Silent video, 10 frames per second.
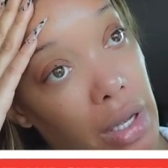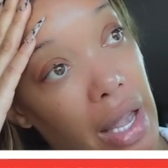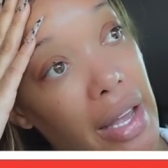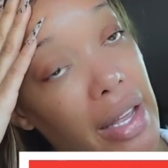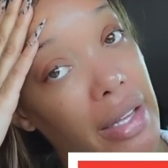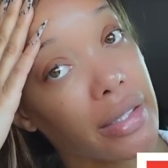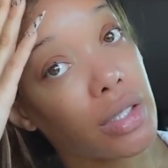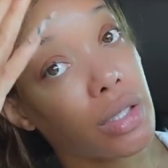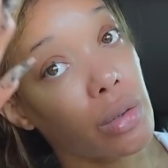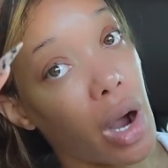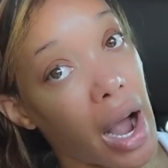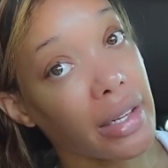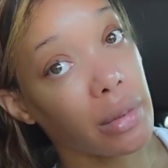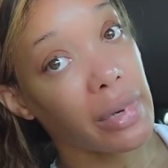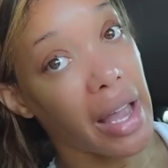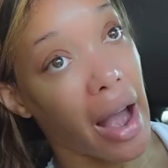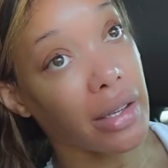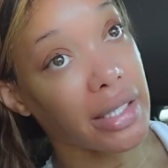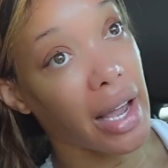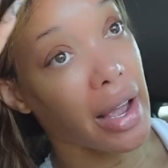It is too hot to be
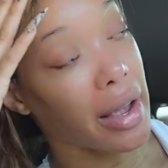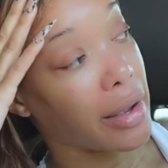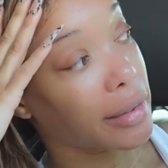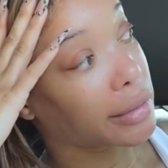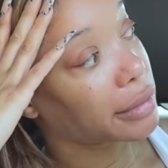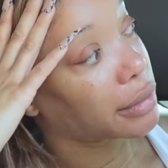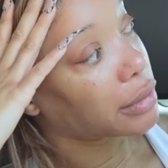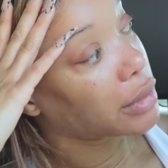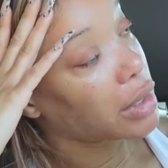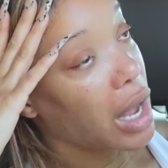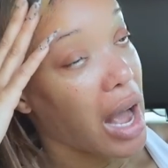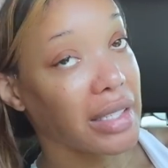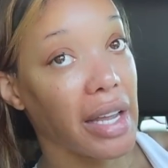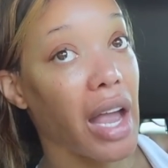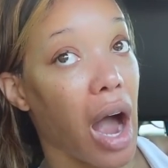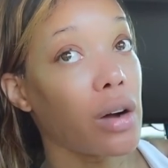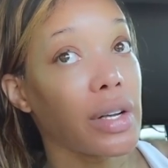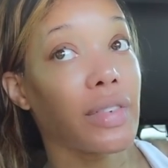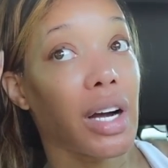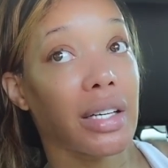outside. I tell you, I don't
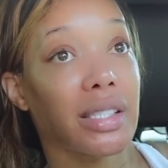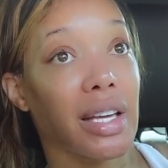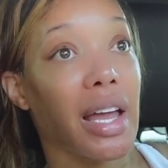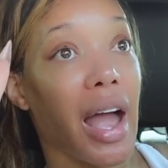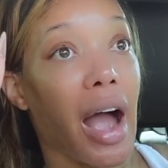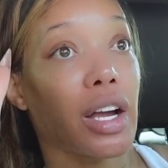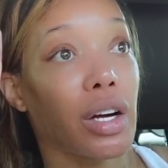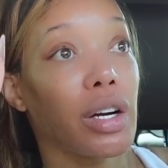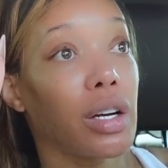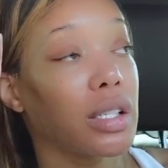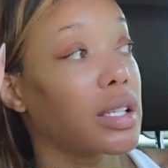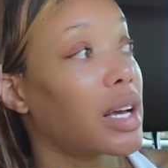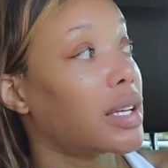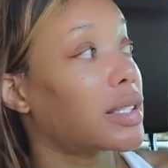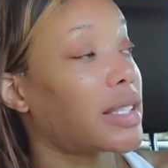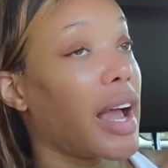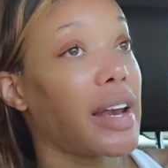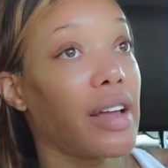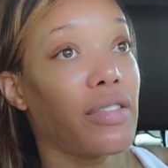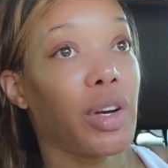even understand how girls say
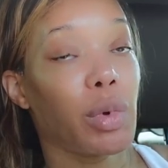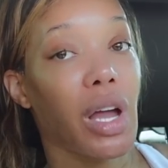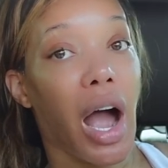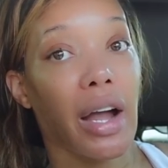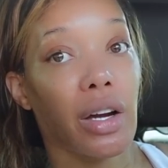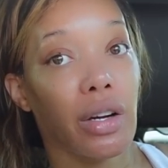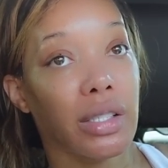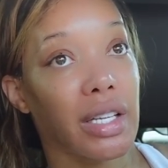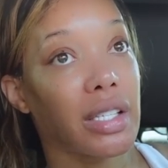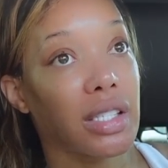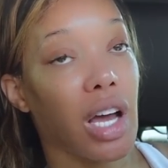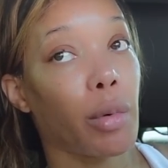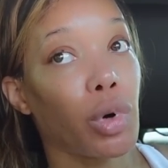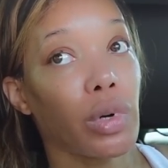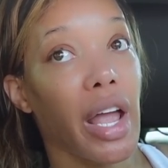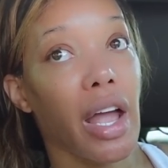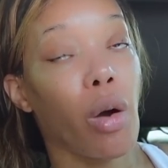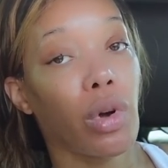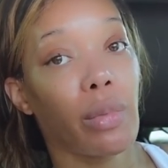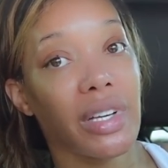they fit to be hot girls in summer. Who the hell
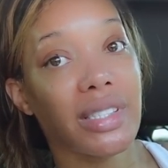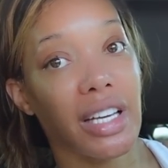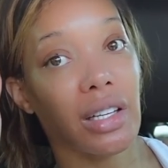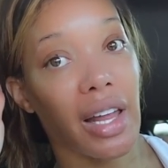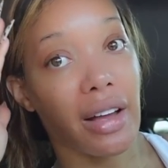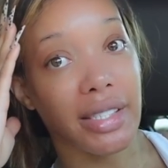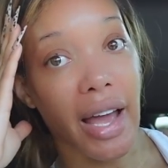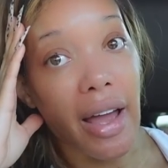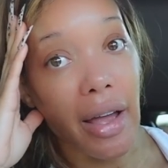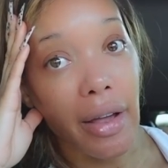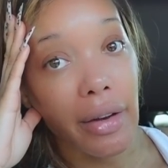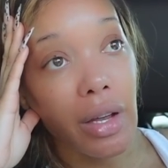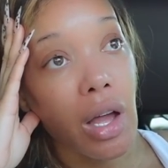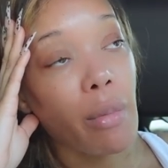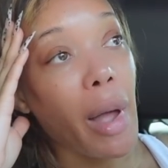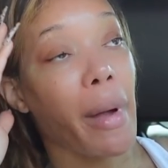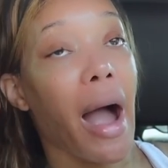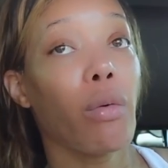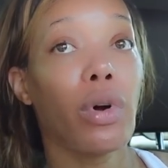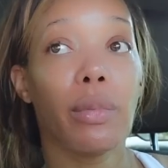want to be single outside? Baby,
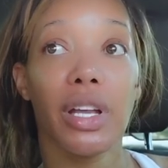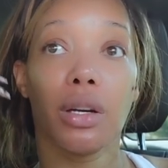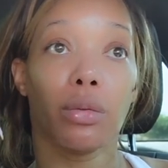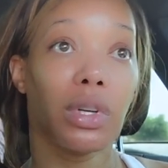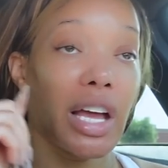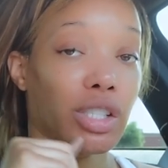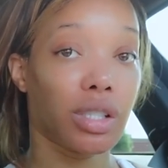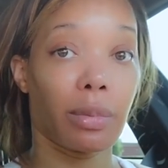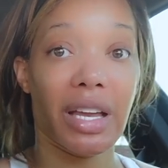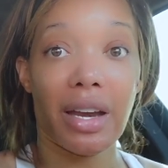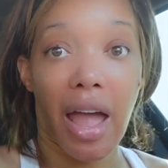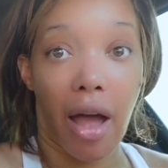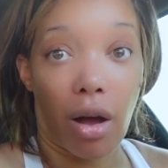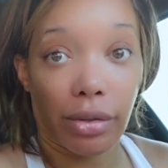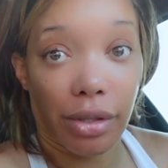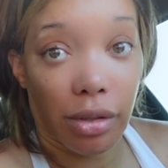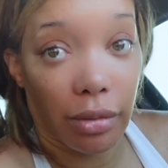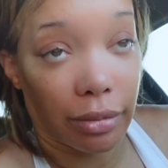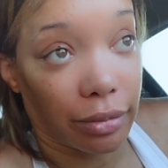I want to be in a relationship in the house.